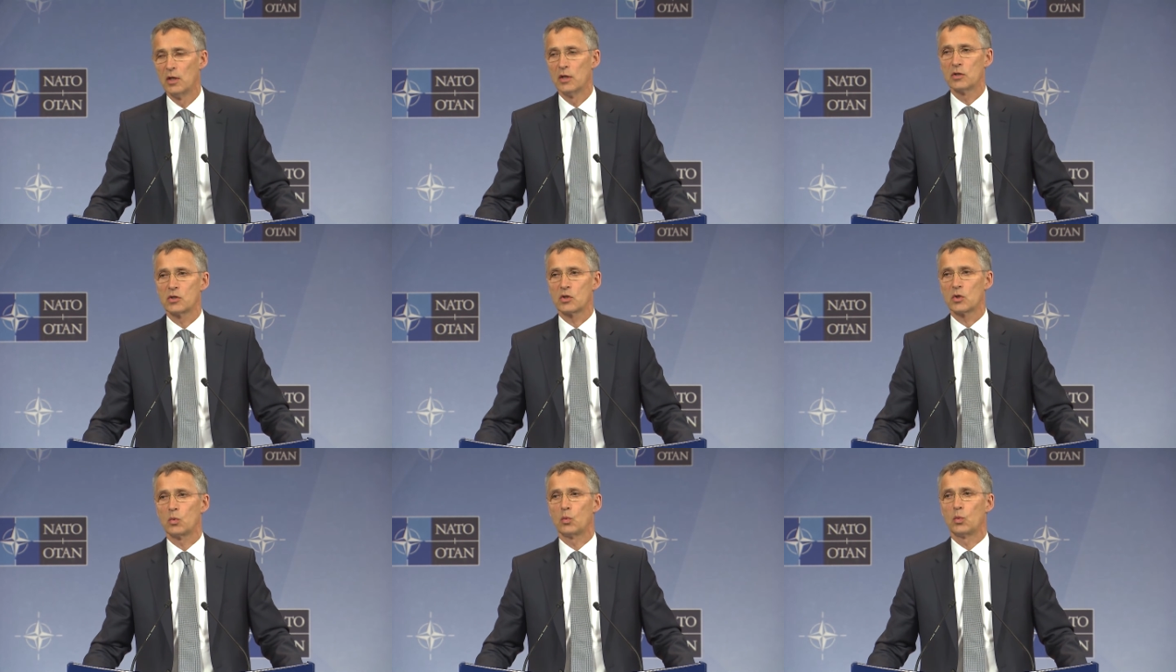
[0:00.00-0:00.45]

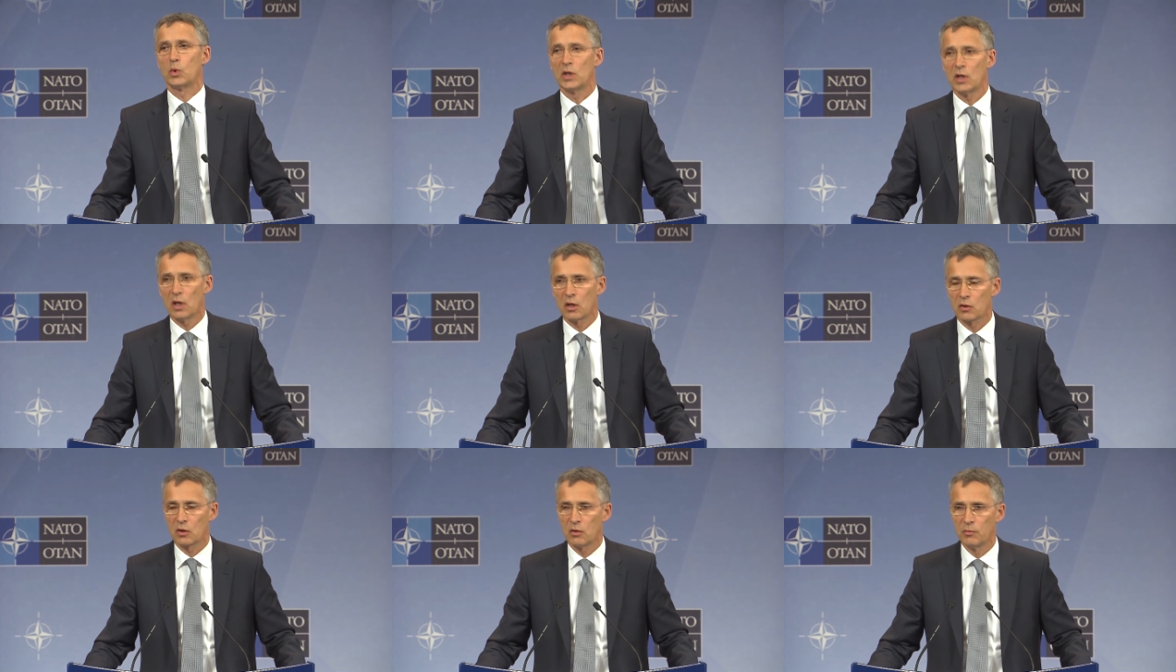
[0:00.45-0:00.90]
So we
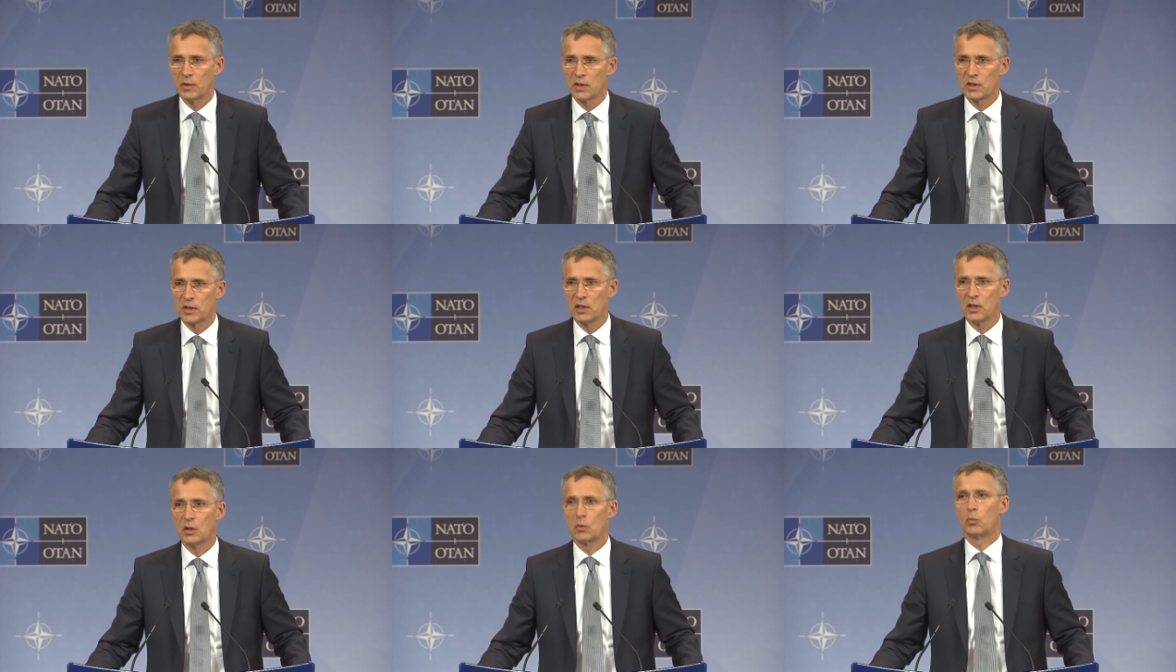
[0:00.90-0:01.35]
are
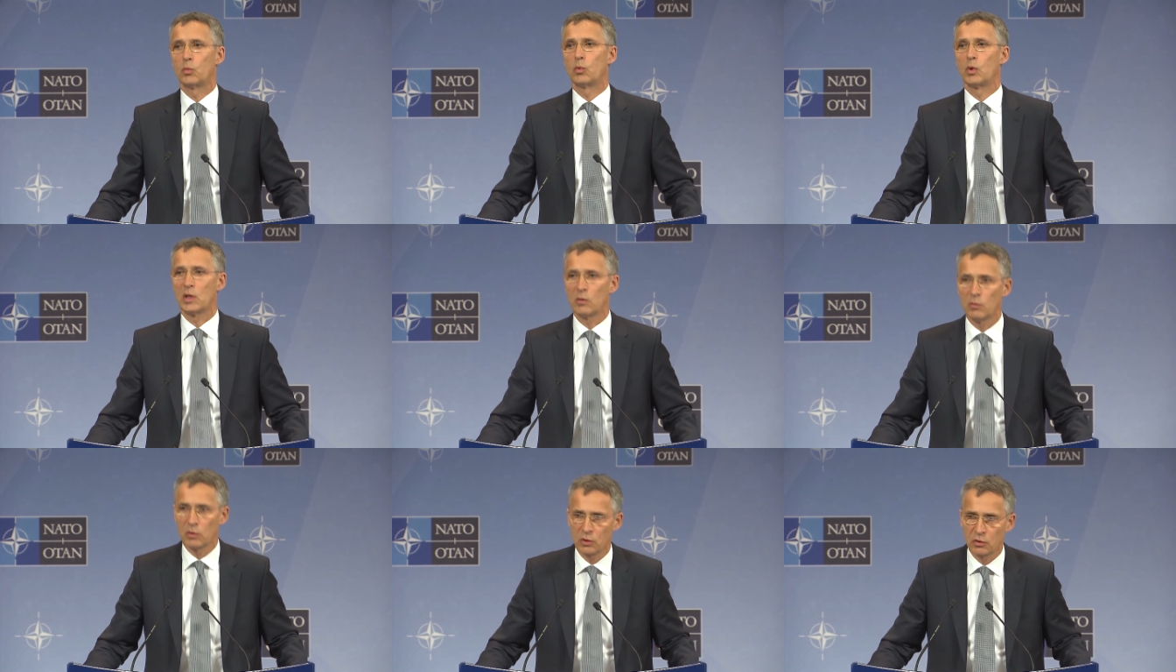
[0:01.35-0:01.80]
committed,
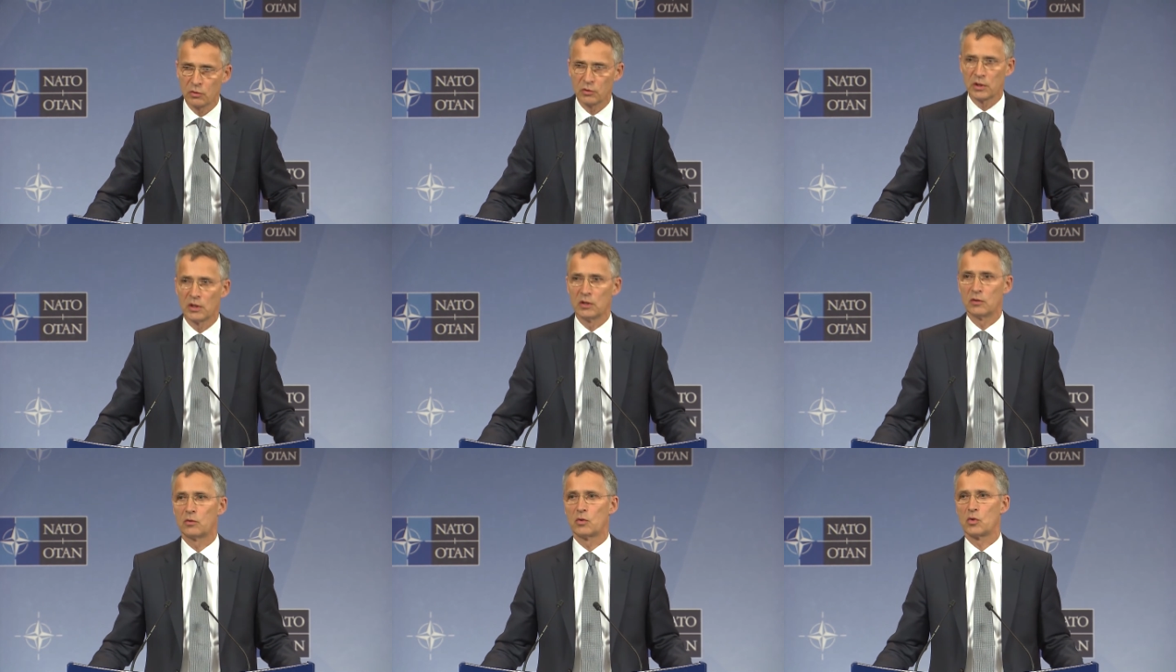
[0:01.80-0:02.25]
we will
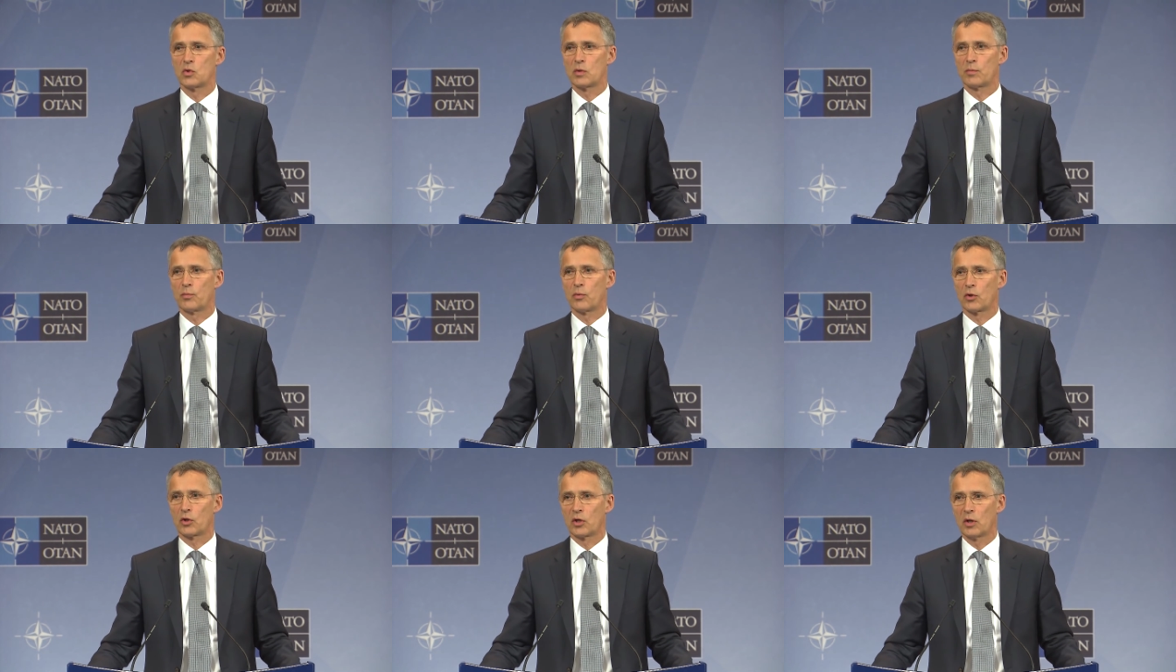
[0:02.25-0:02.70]
continue to
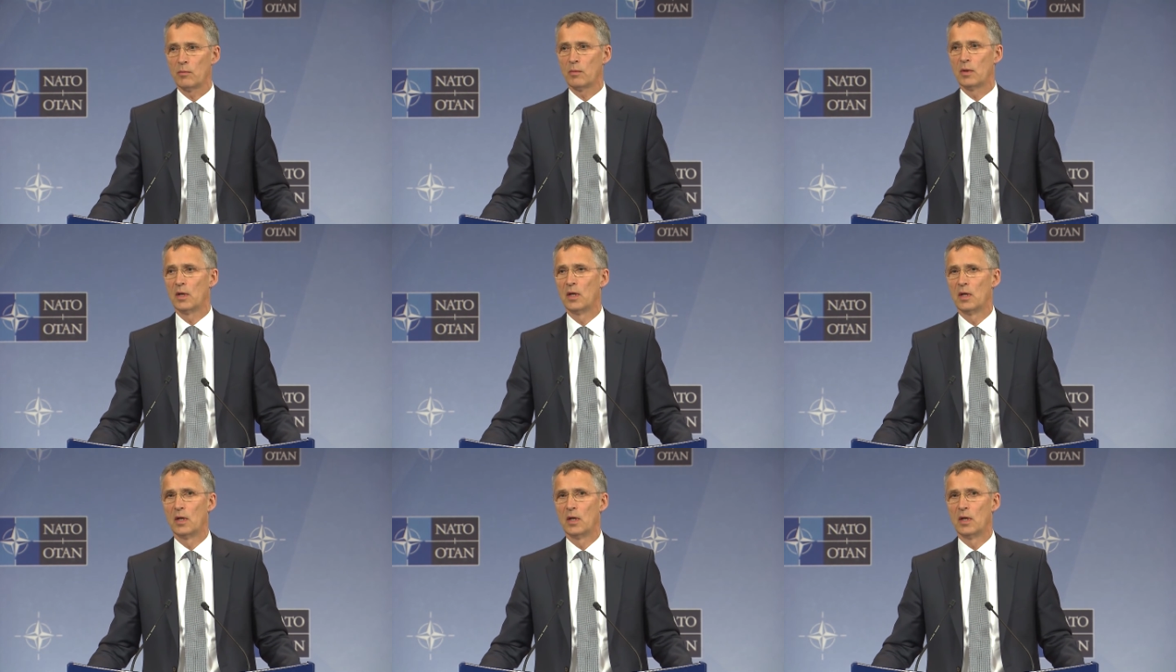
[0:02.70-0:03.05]
support them,